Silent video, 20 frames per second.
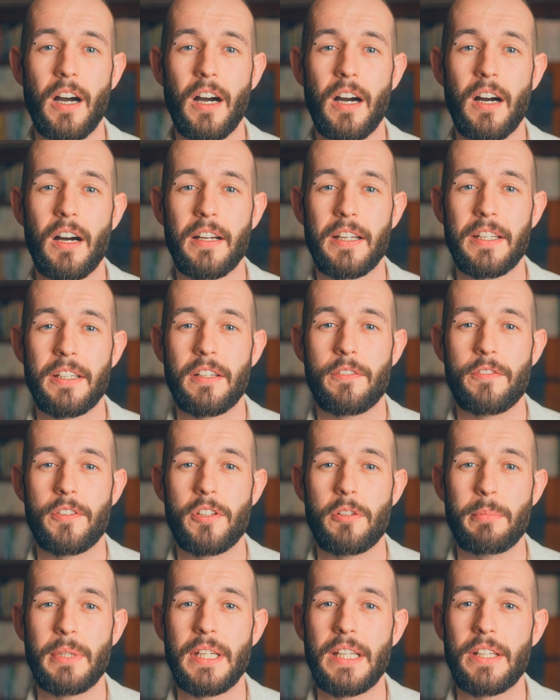arc in a
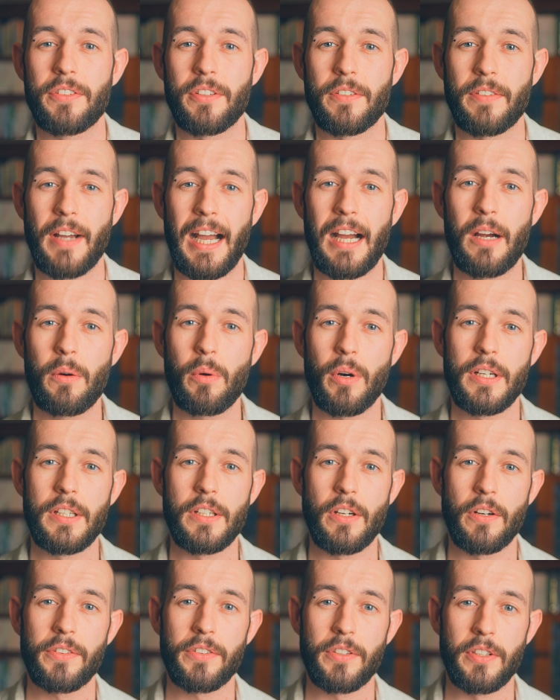few minutes of how I
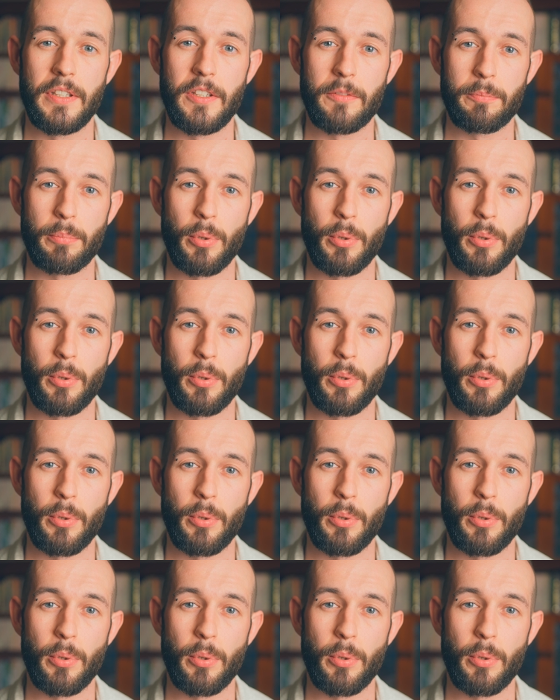got to this